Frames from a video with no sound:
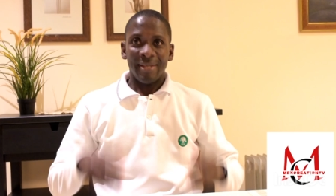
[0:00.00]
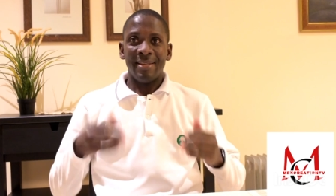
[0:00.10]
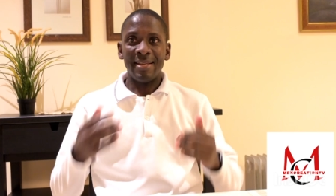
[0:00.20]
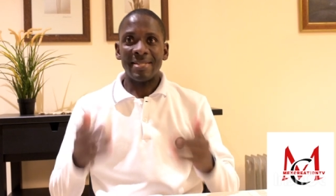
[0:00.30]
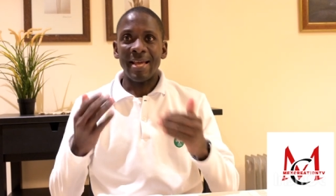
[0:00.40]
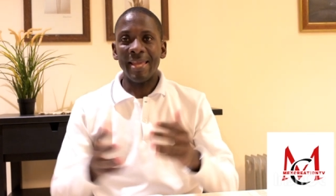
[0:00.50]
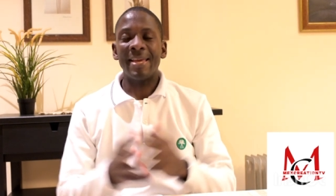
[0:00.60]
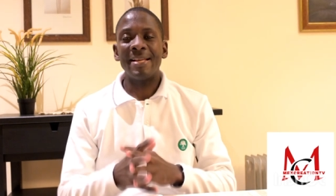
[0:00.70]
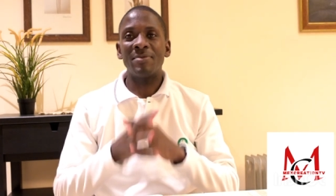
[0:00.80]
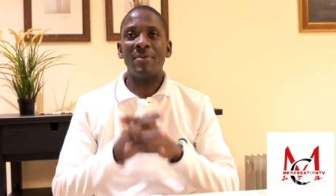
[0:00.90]
yes hi
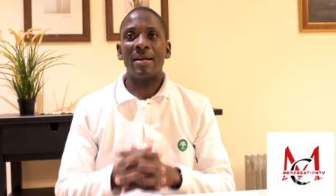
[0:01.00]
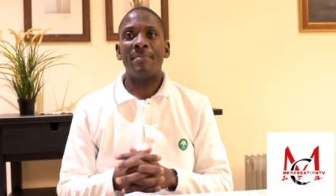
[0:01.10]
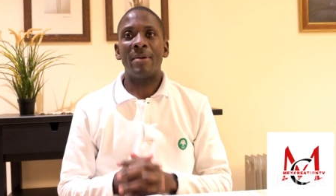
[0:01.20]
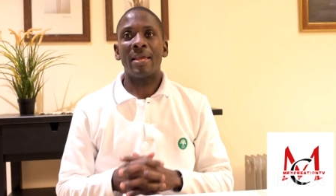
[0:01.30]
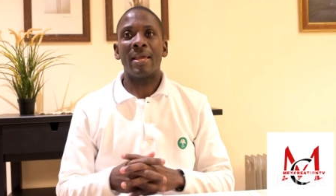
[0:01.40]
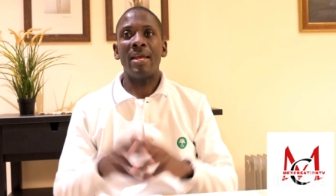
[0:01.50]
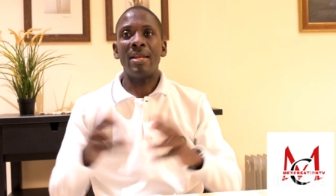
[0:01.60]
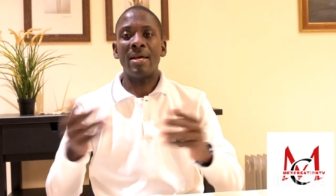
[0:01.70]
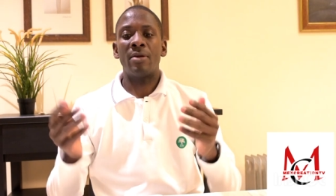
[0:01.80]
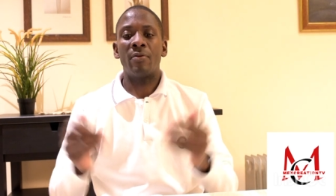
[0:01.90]
guys welcome back again uh,